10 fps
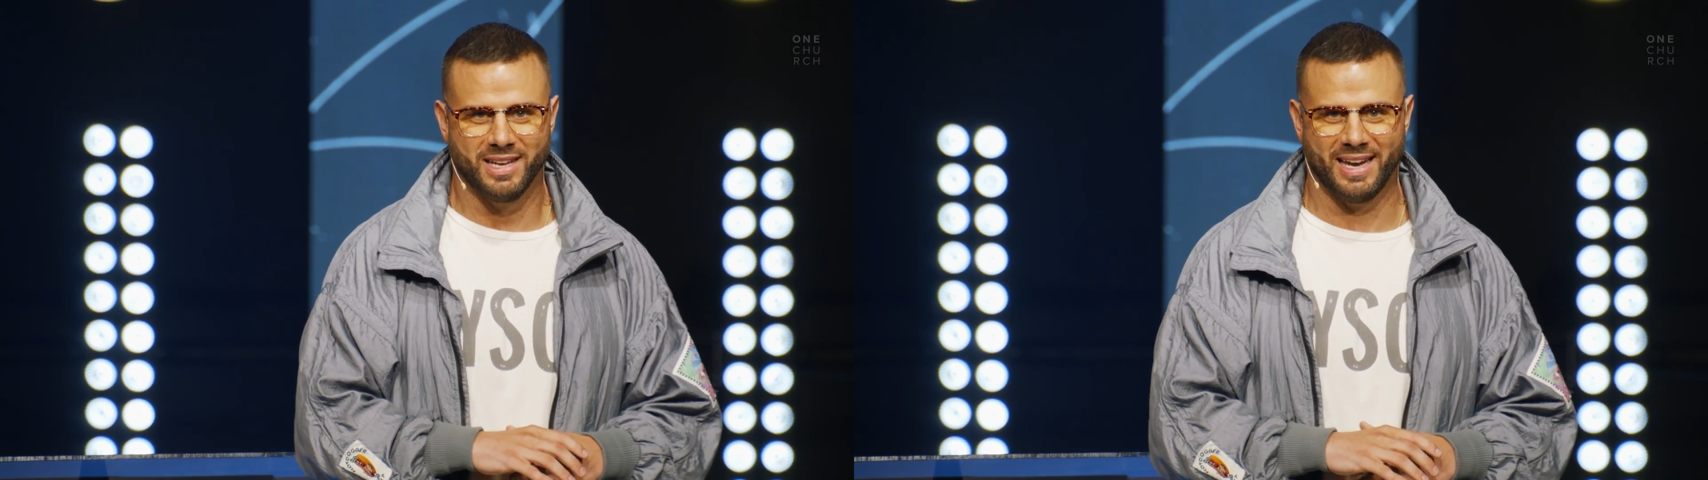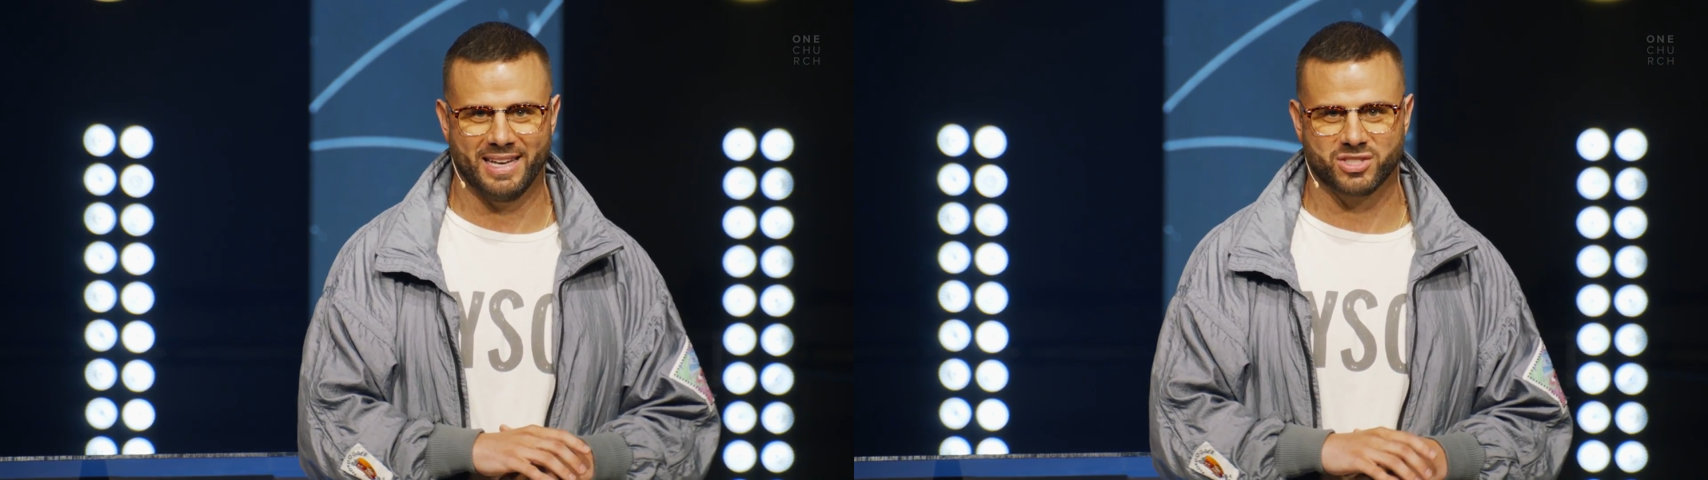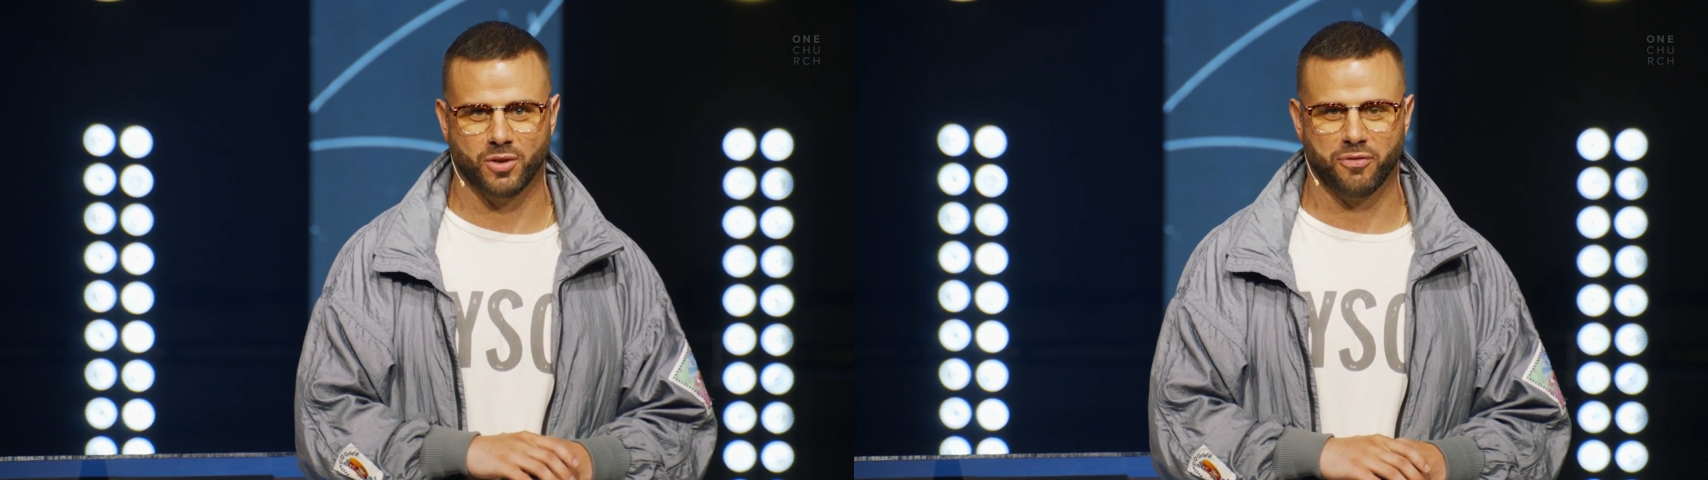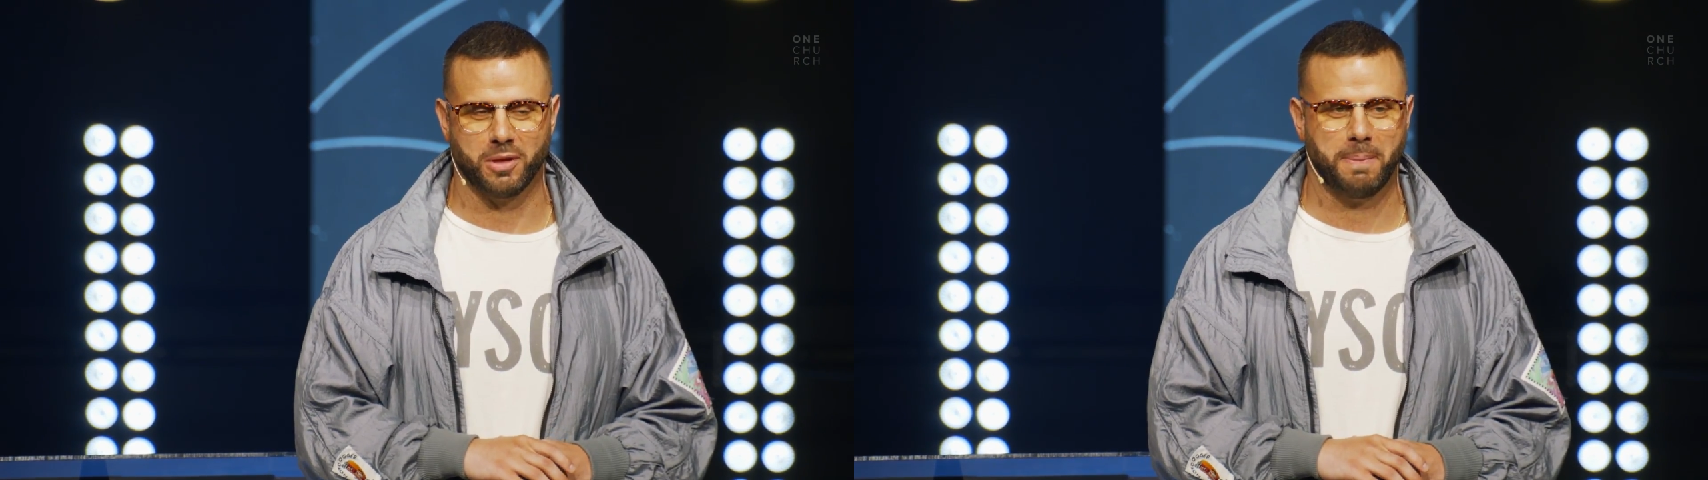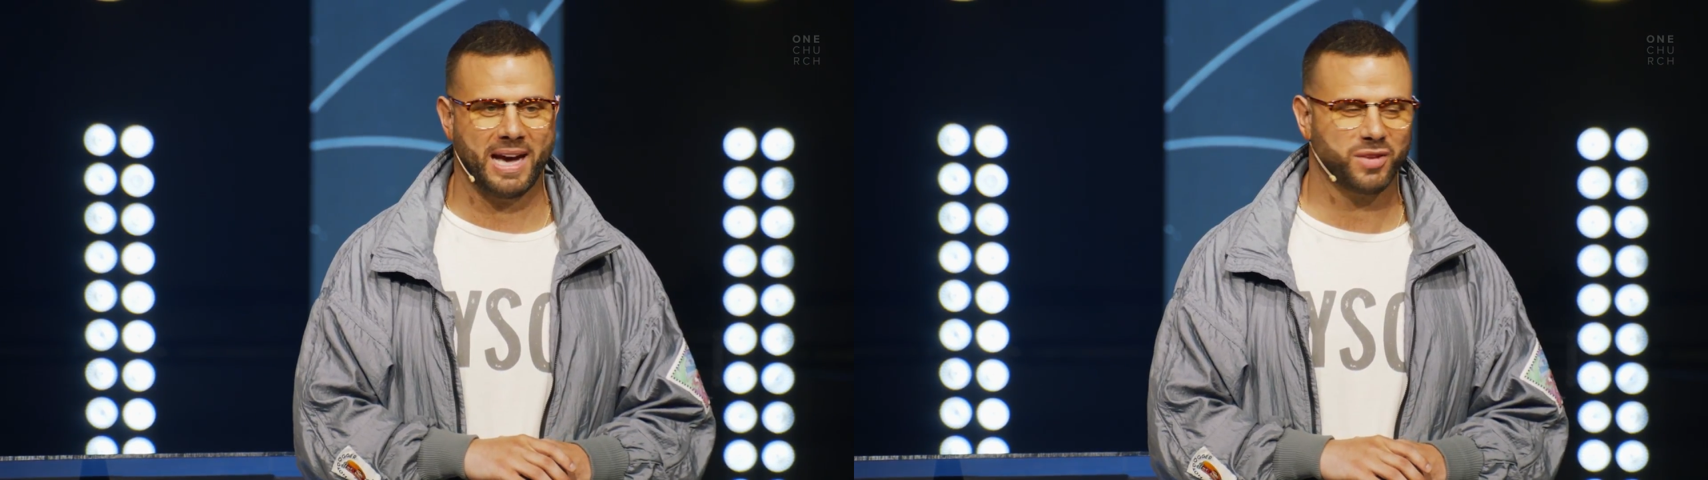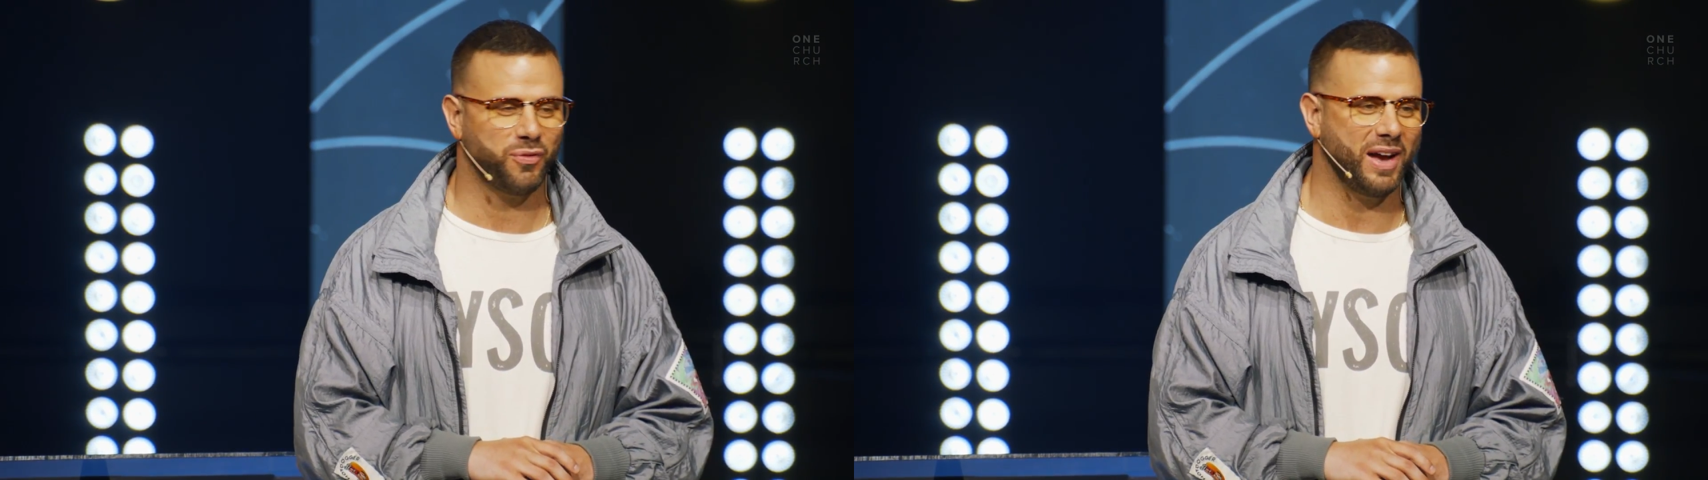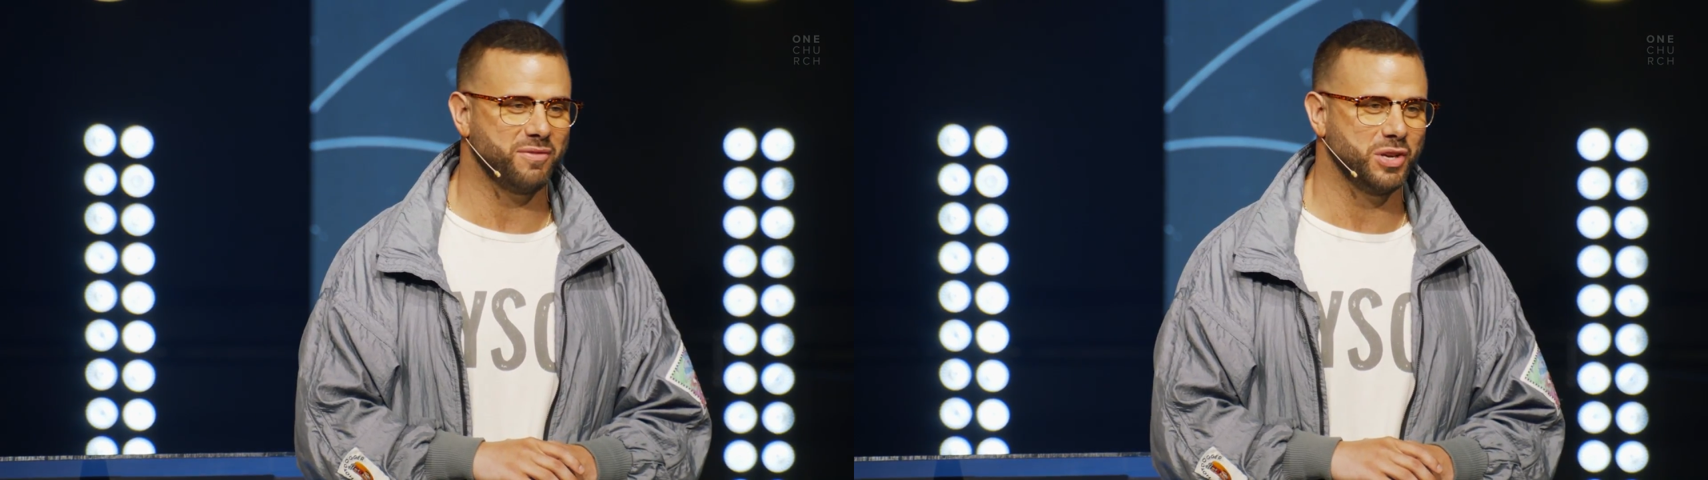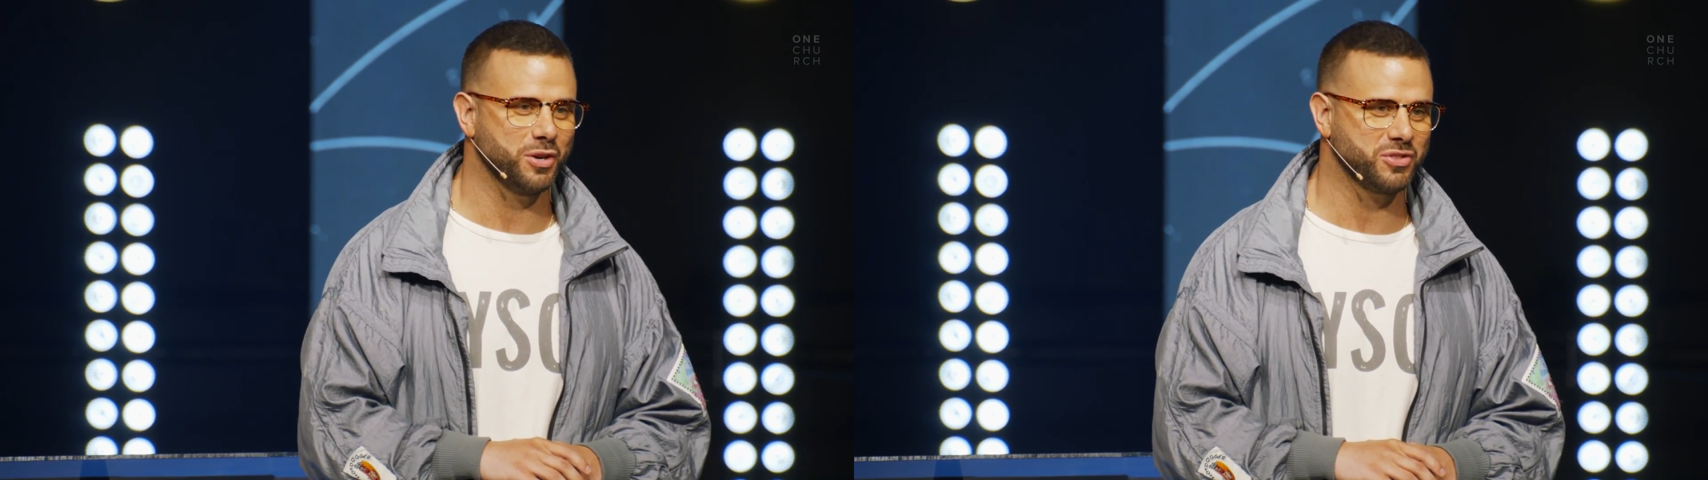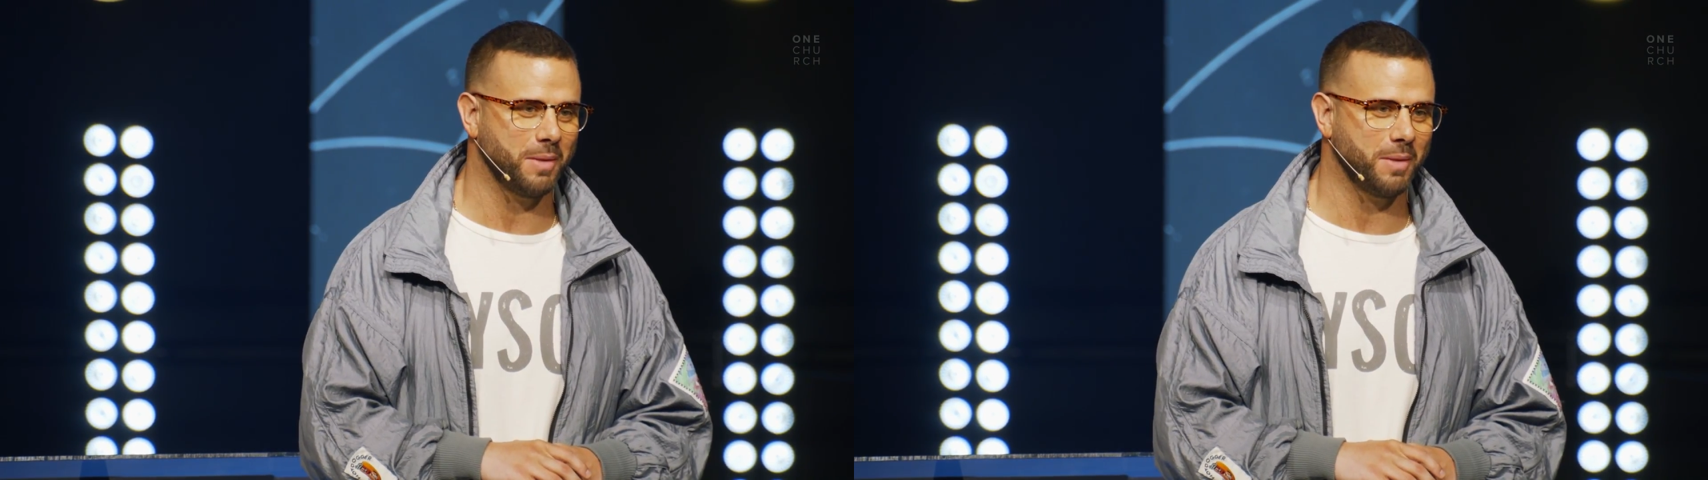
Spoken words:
And so for the past 5 years,